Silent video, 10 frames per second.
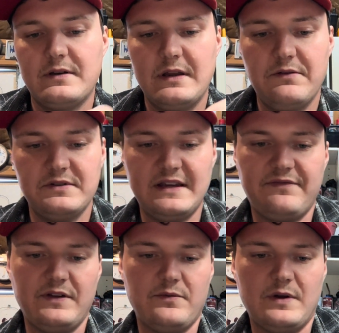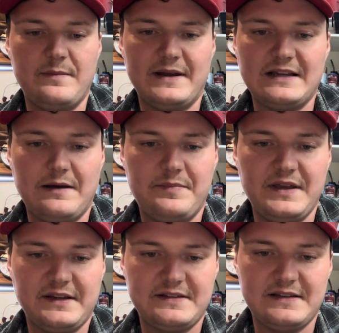It was definitely one of my top
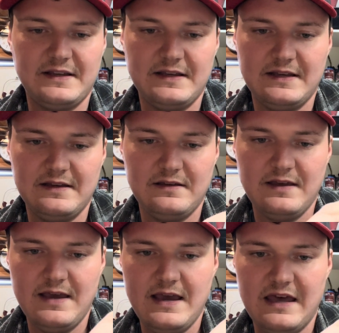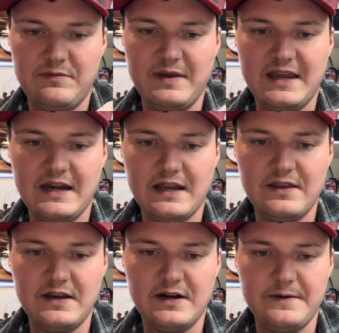picks at the beginning of the
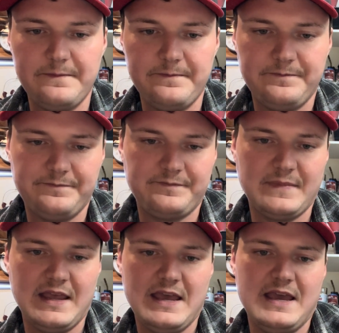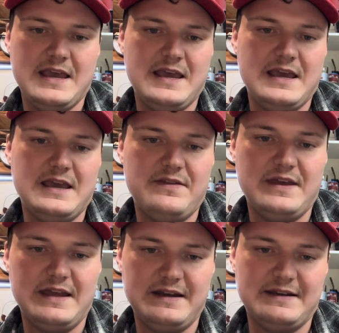year, and
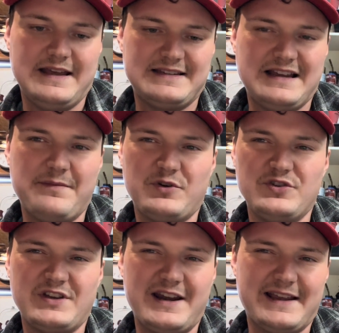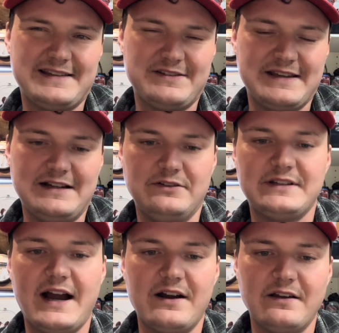then as time goes on, I guess I was getting a little
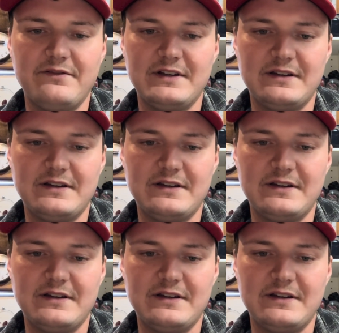tired of it.